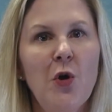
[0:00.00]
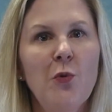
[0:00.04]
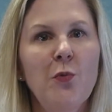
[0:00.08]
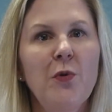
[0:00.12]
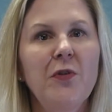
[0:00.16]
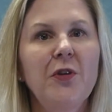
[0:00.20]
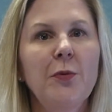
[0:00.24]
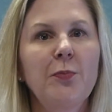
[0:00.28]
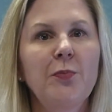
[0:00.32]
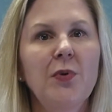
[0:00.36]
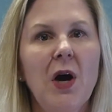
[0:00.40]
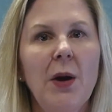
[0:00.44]

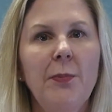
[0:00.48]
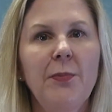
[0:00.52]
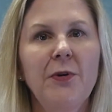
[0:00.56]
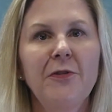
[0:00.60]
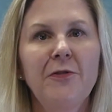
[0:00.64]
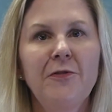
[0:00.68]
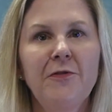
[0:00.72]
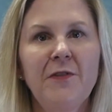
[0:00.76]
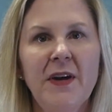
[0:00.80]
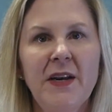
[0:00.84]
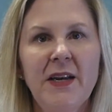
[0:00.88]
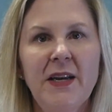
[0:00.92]
with the proper
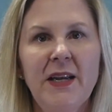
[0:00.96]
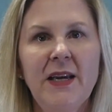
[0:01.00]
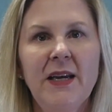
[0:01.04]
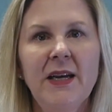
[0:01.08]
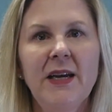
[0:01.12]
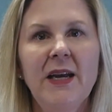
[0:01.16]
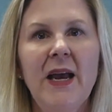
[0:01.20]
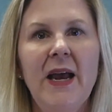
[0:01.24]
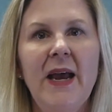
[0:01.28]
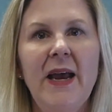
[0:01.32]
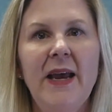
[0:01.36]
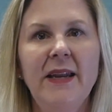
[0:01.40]

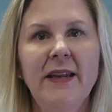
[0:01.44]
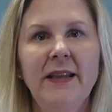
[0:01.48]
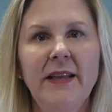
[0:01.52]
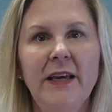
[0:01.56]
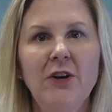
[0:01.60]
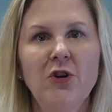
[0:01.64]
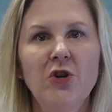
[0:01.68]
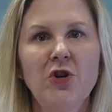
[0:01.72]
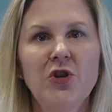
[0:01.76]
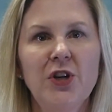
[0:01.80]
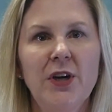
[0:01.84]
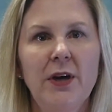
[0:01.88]
funding and
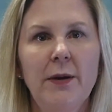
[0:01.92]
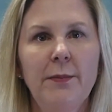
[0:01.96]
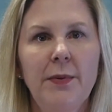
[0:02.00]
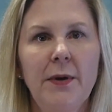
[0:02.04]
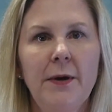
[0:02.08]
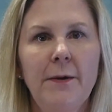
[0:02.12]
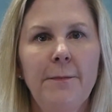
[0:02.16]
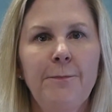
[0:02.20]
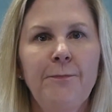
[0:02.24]
leadership.